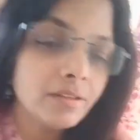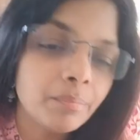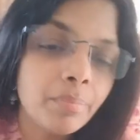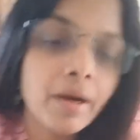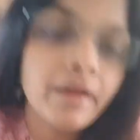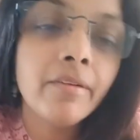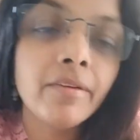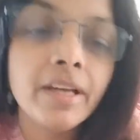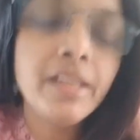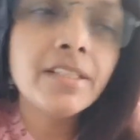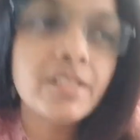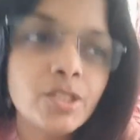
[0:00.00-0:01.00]
pyrite
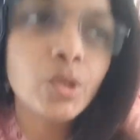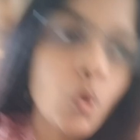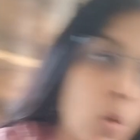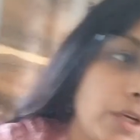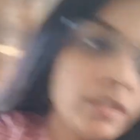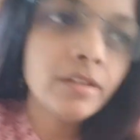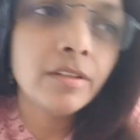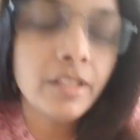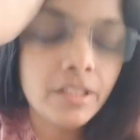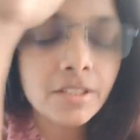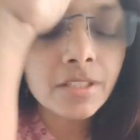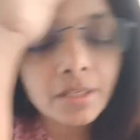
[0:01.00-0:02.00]
stone.
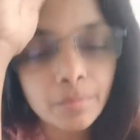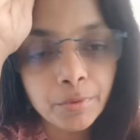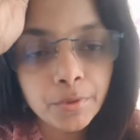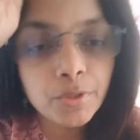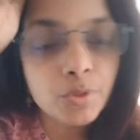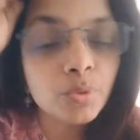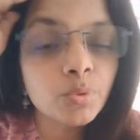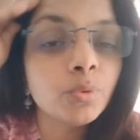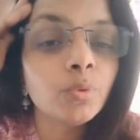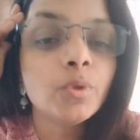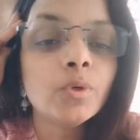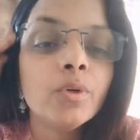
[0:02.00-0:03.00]
It is supposed to
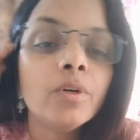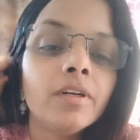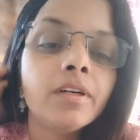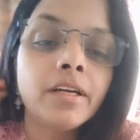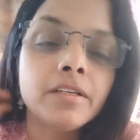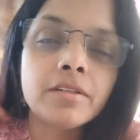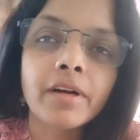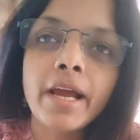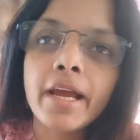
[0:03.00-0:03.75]
attract